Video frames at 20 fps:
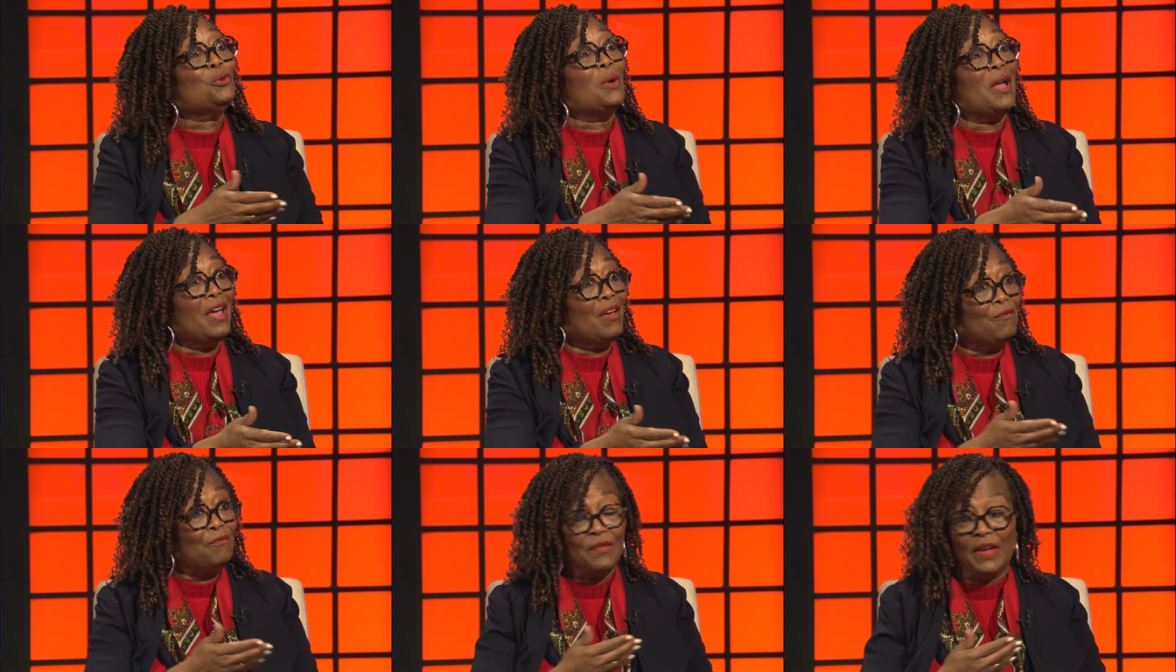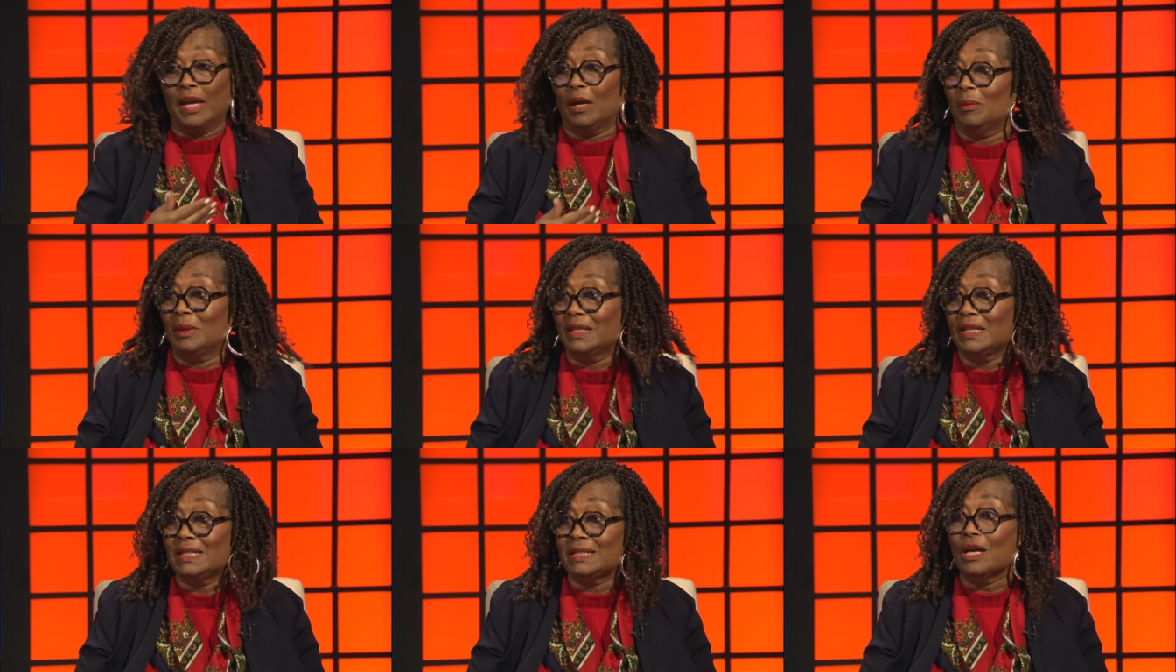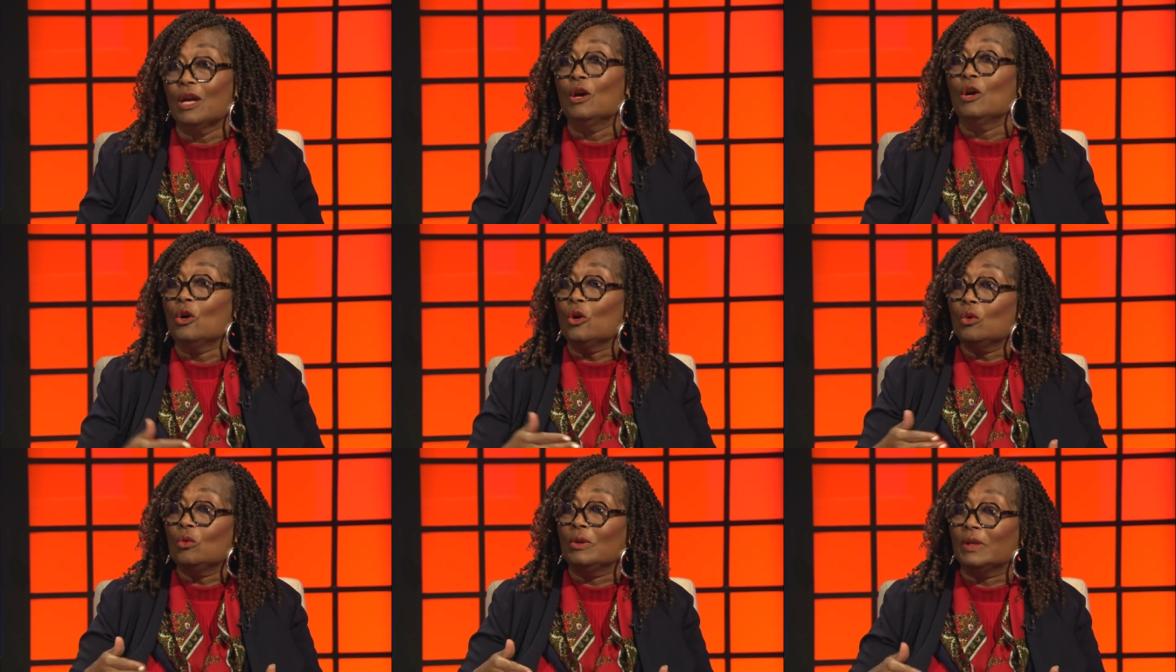have families,
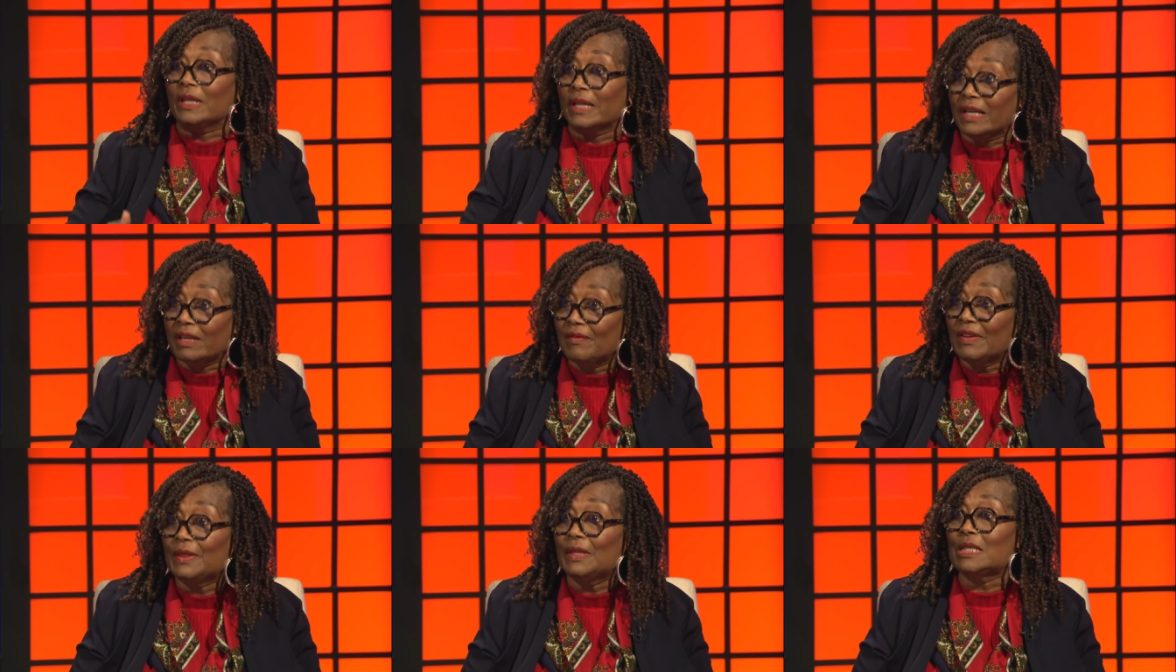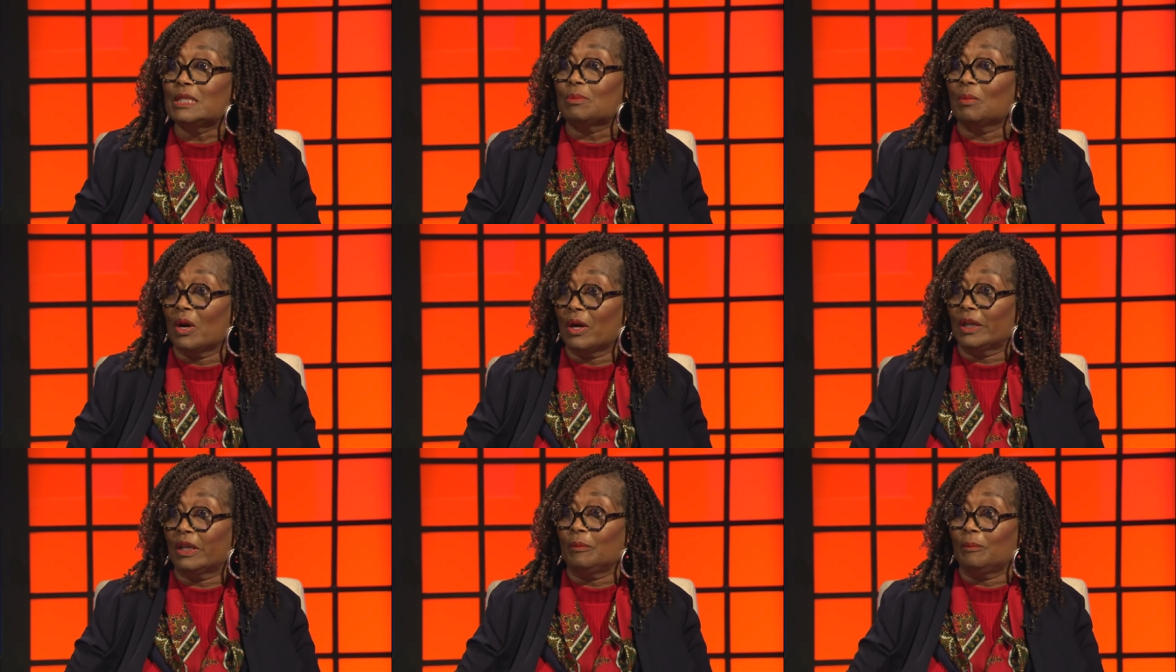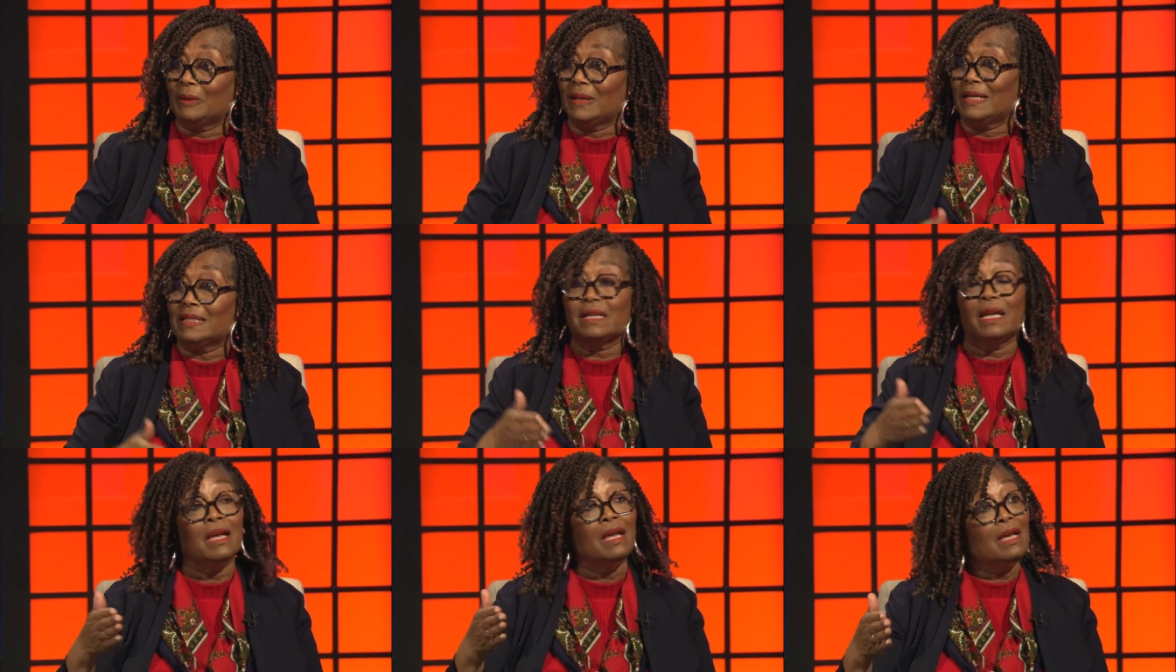who live in this marketplace,